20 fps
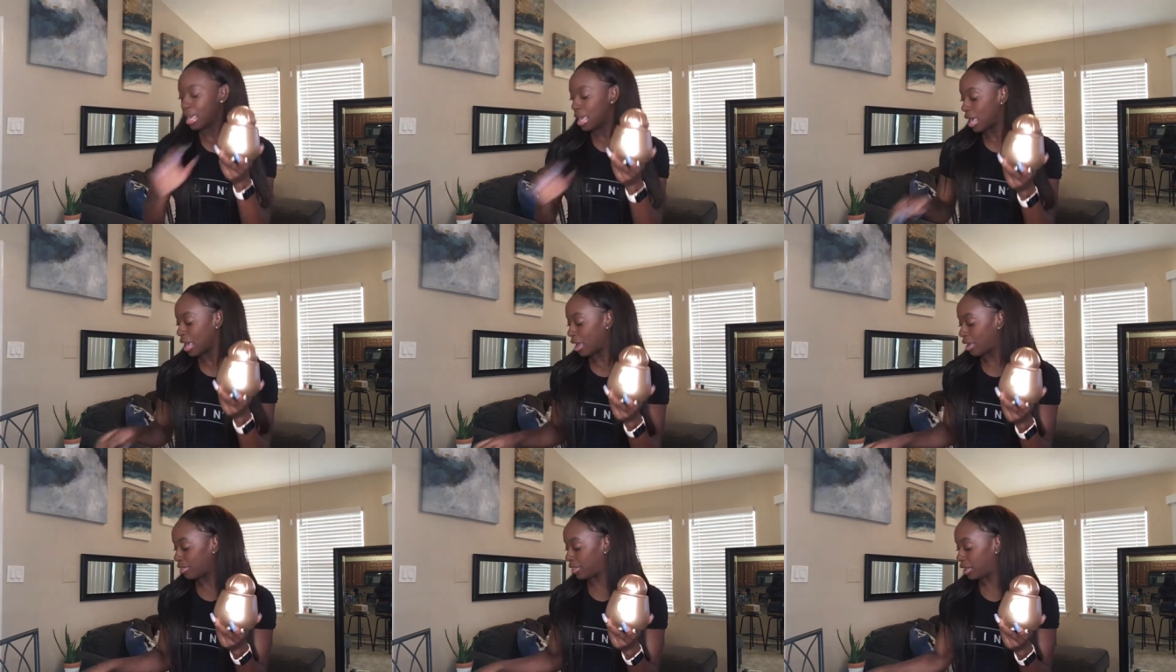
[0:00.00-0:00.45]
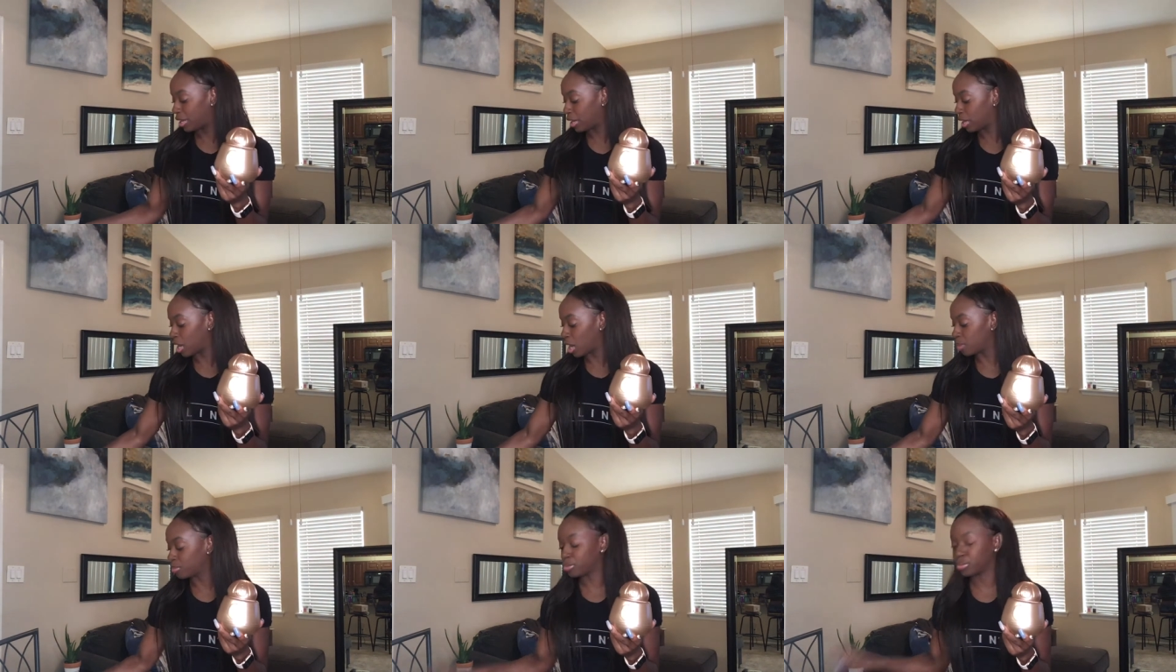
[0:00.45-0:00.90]
And then it
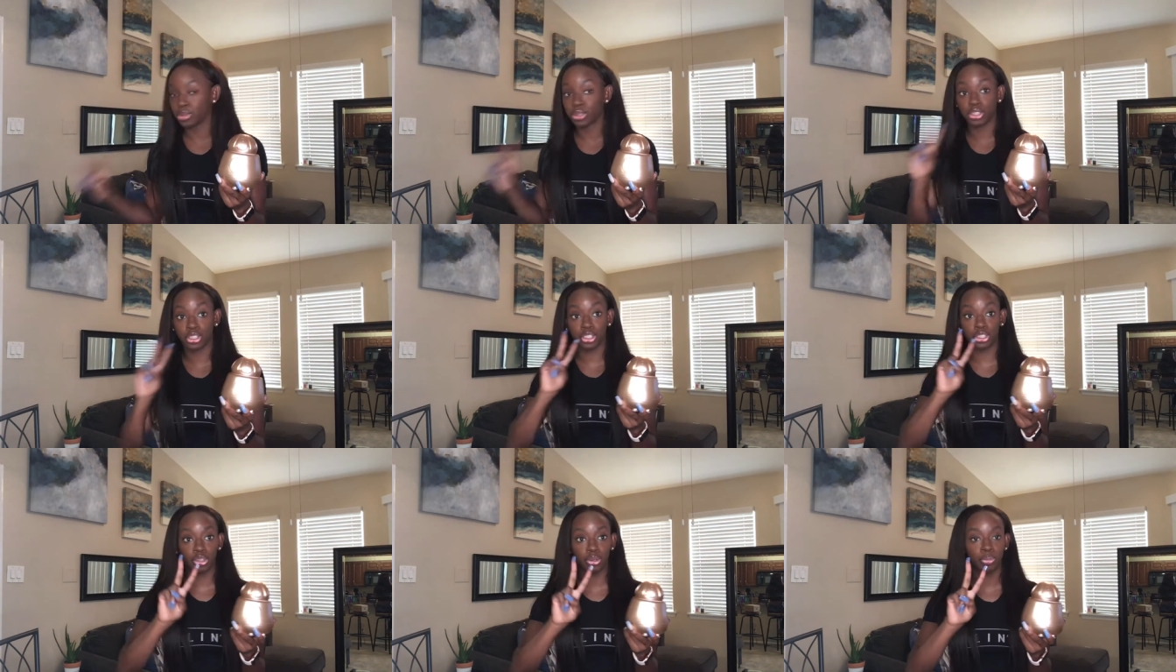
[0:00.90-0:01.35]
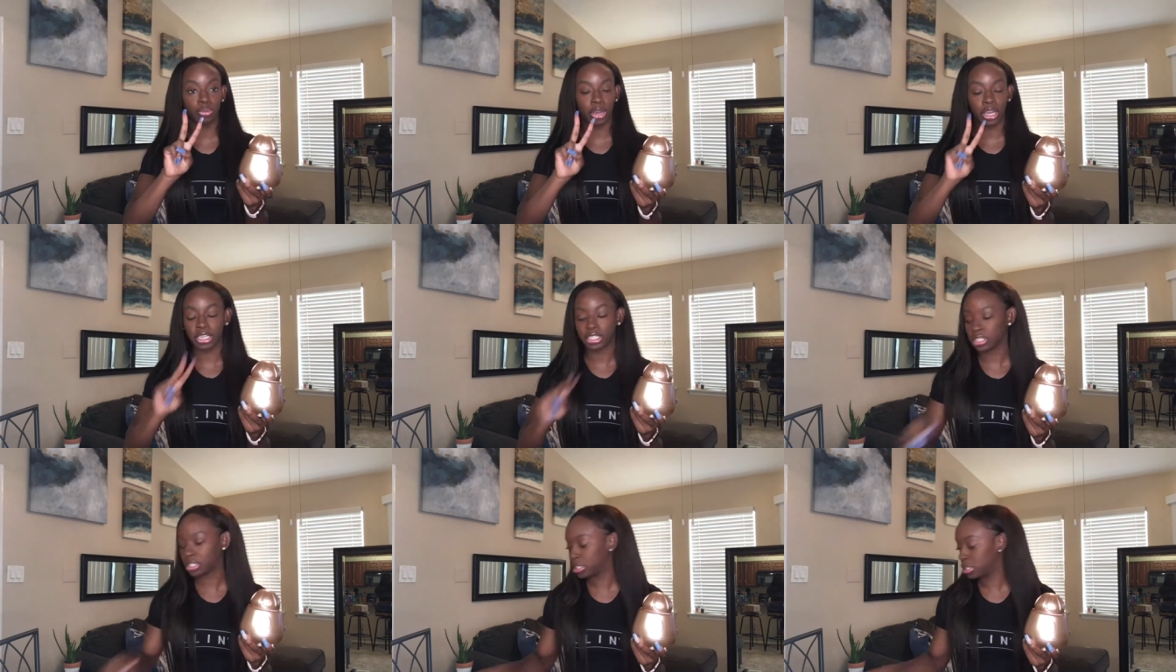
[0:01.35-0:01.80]
comes with two
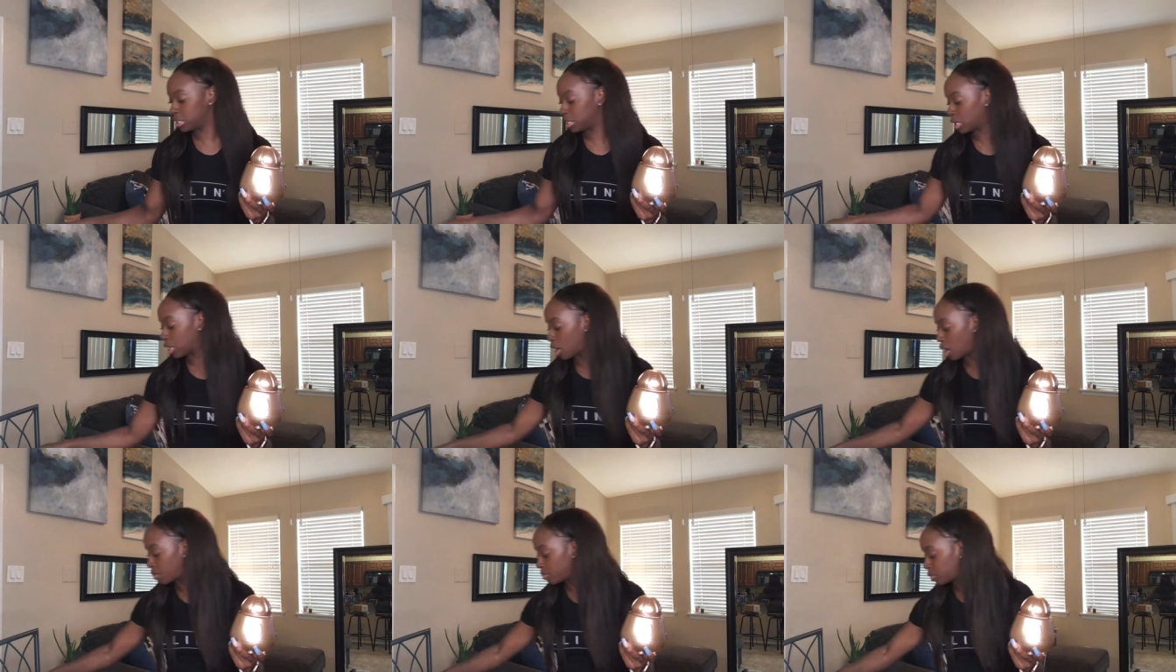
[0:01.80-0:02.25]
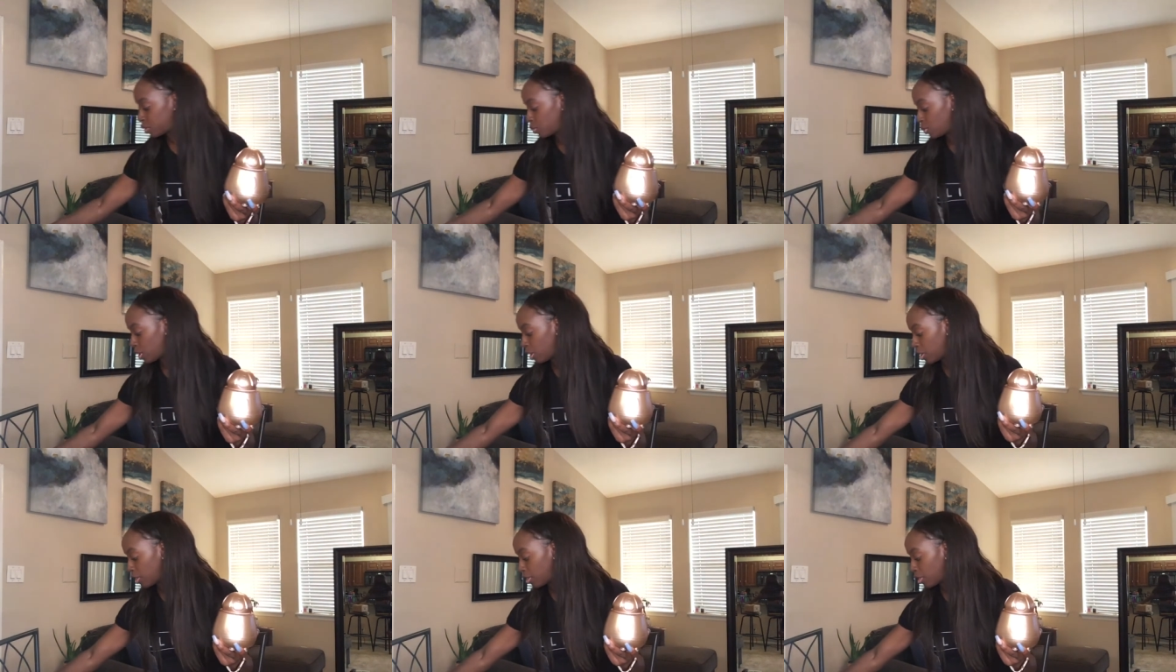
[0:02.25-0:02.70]
brushes. It comes
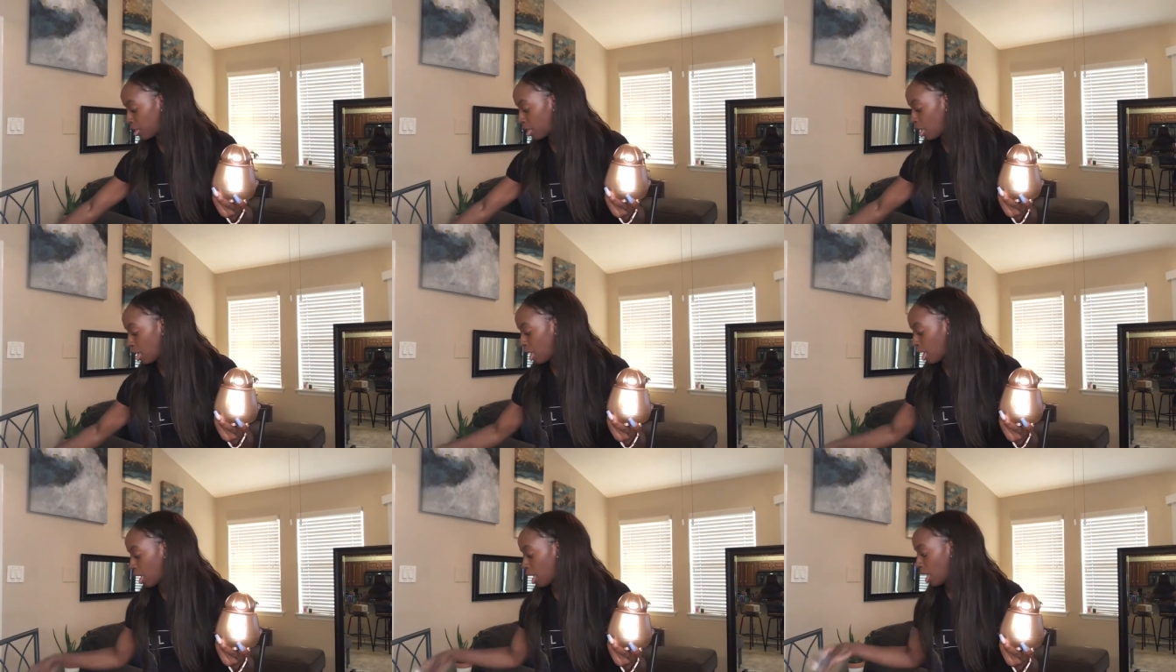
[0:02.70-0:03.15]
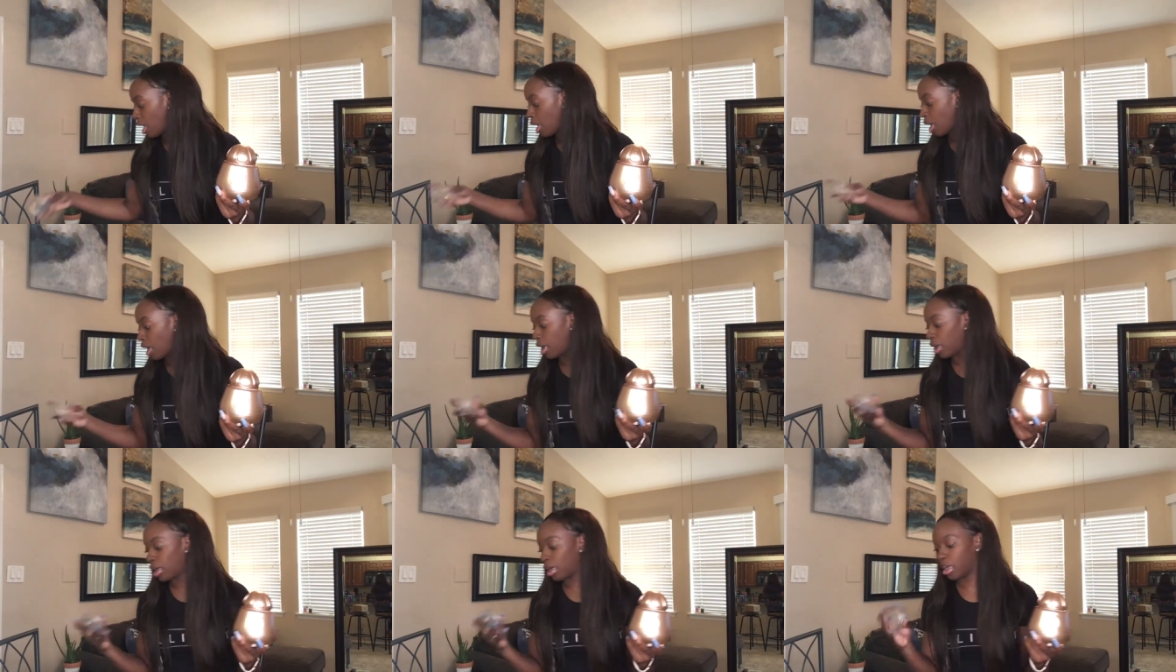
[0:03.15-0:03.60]
with
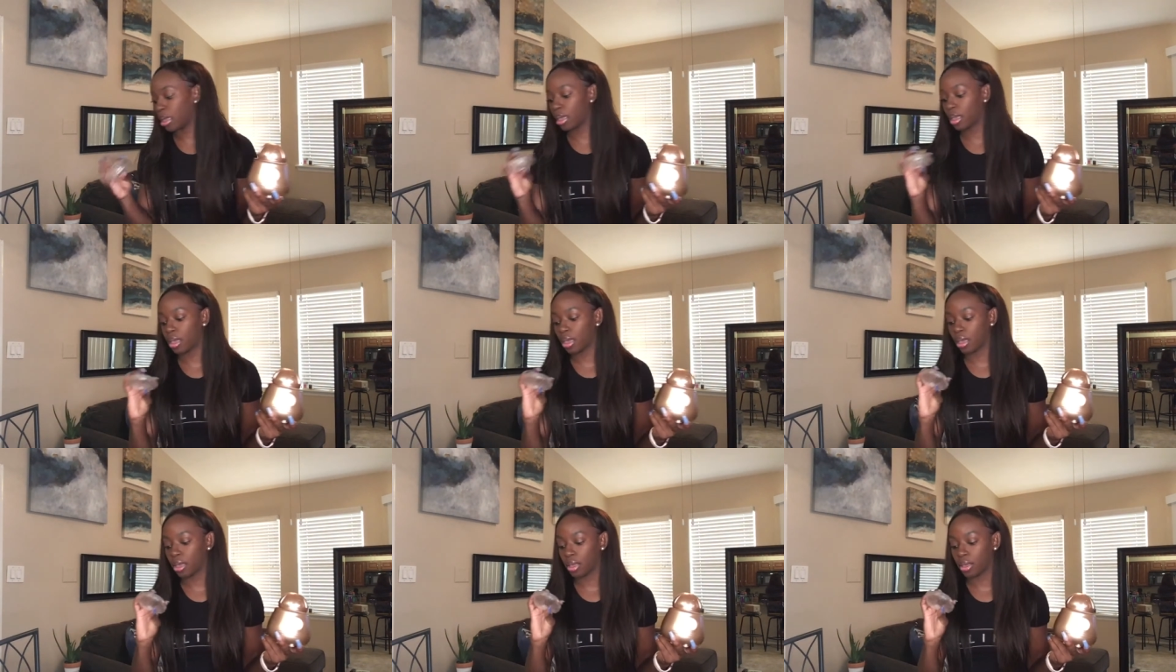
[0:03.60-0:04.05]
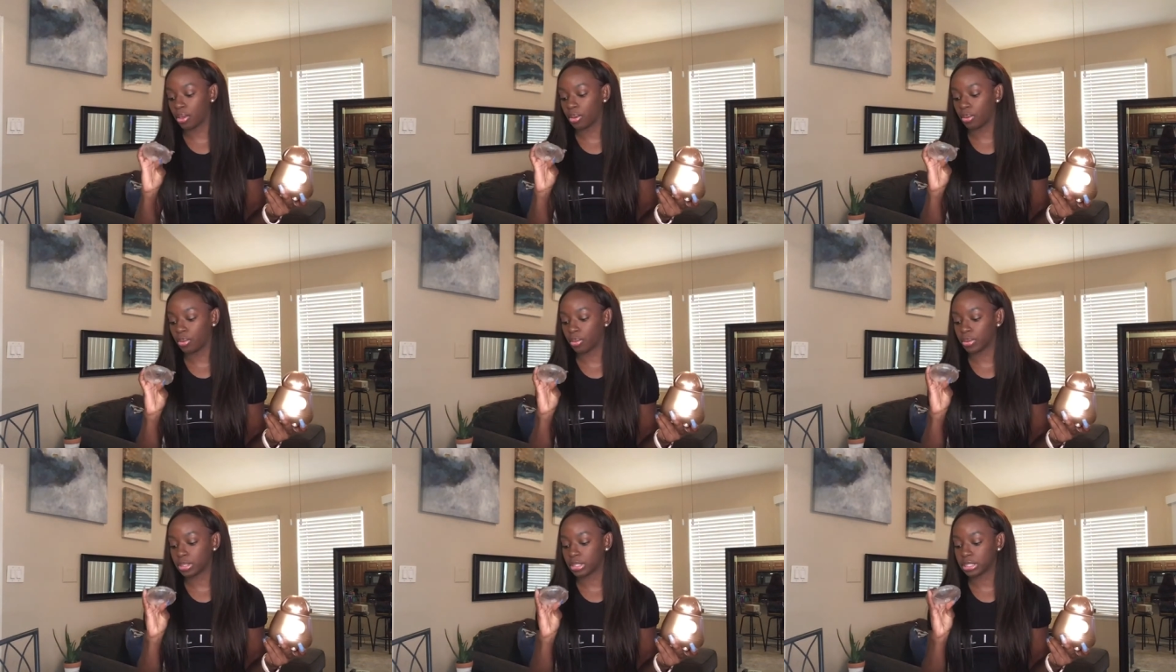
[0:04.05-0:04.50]
a,
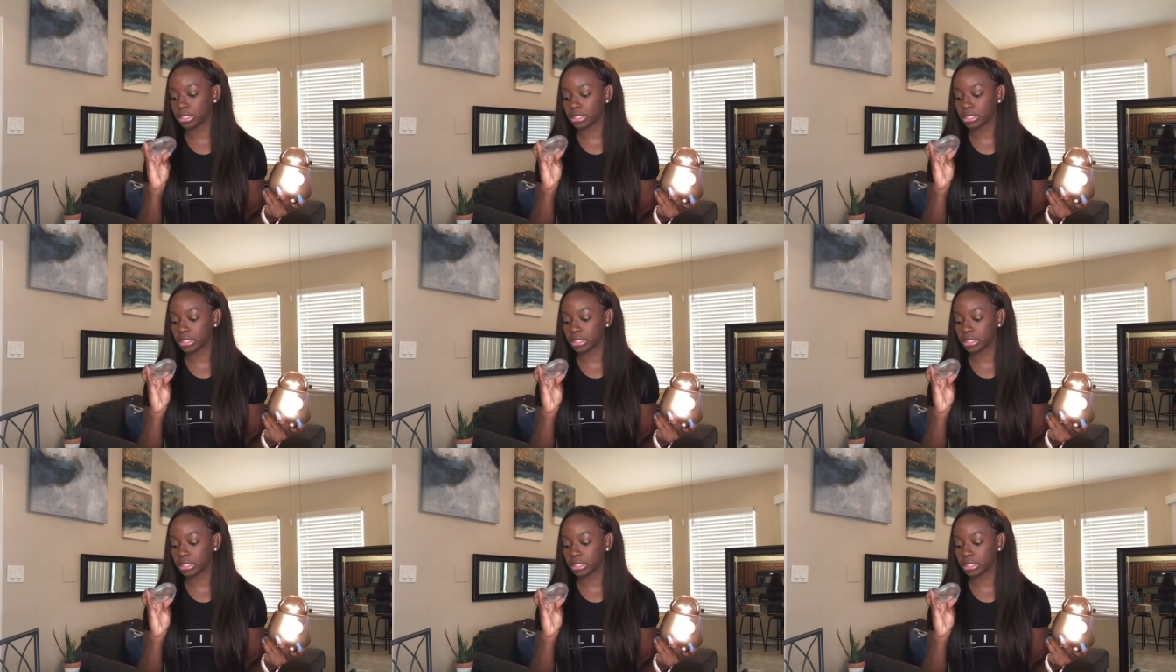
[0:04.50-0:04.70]
what is this?